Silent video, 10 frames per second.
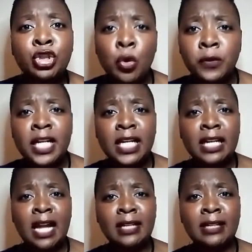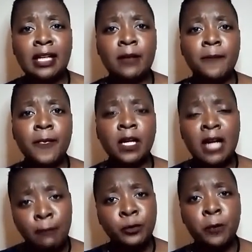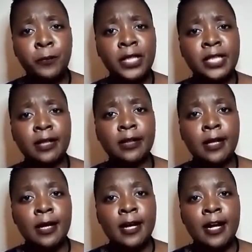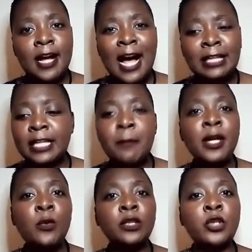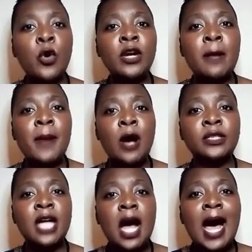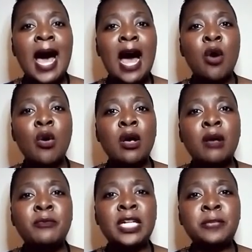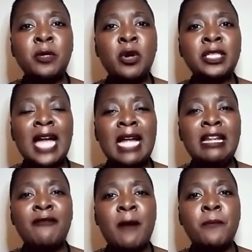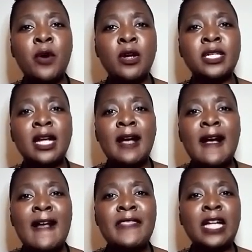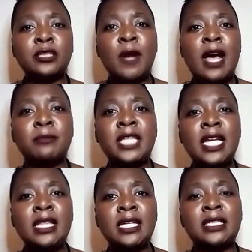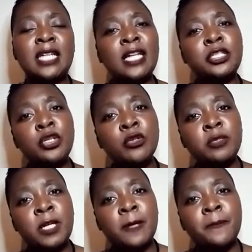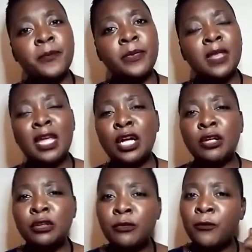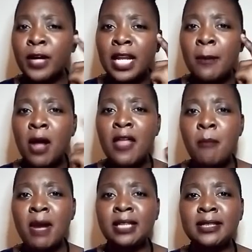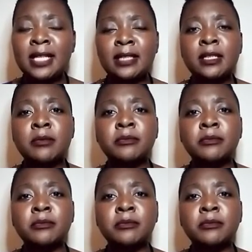Don't take it lightly. Come to Britain. And somebody was on about how just because I live abroad and that's why I'm saying this. Excuse me. Forget about that mindset.